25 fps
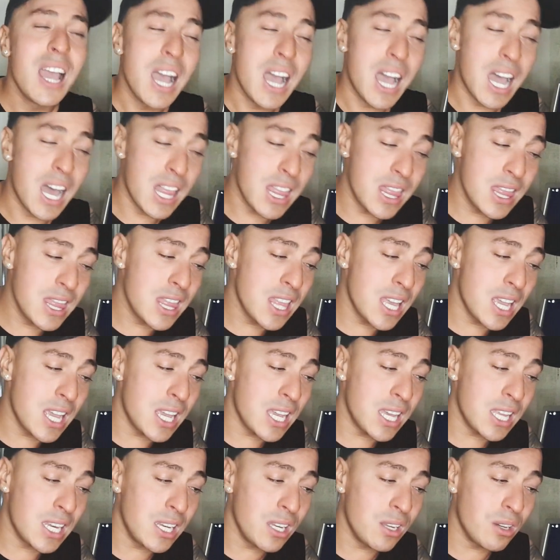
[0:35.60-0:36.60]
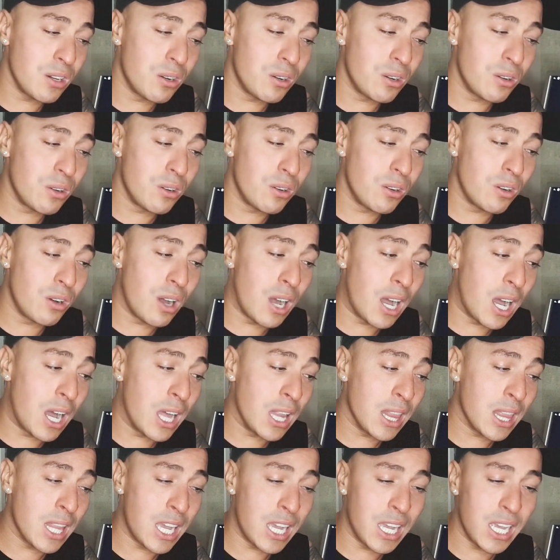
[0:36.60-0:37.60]
and then I
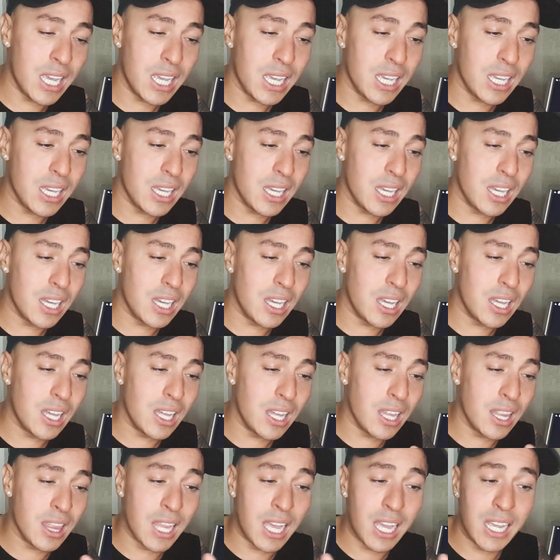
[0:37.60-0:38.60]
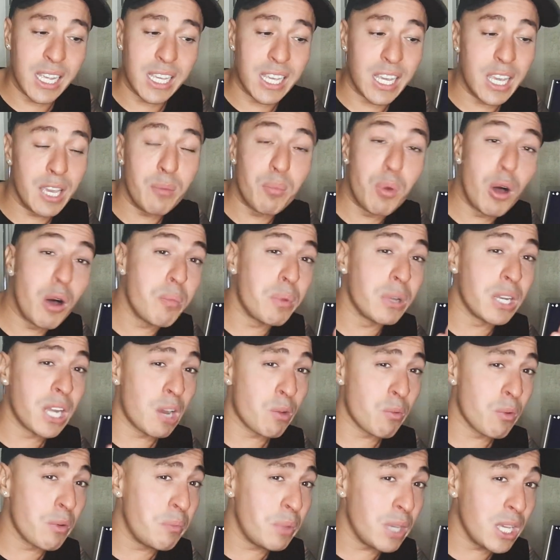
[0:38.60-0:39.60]
like like hip hop and
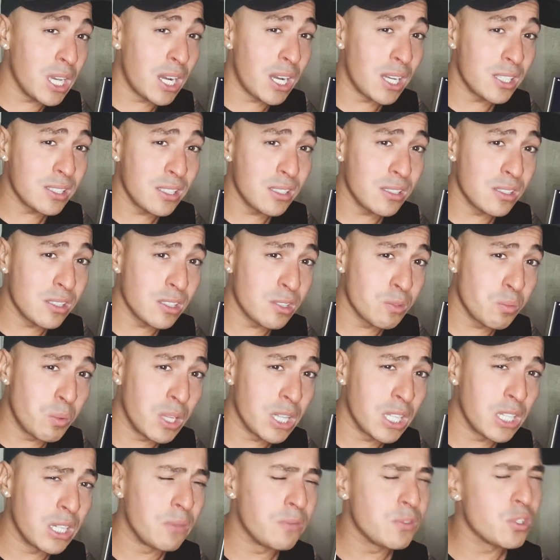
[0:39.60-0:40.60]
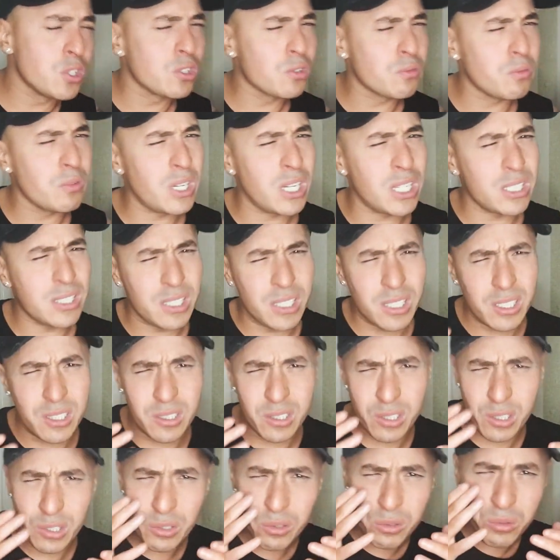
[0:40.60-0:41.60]
R&B artists as well and I've just reacted
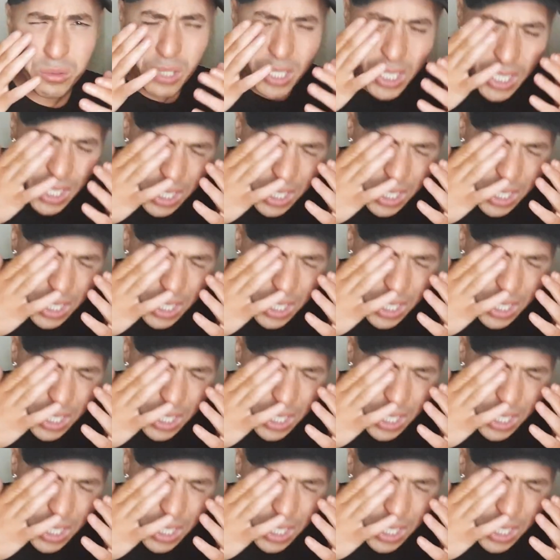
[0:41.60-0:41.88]
to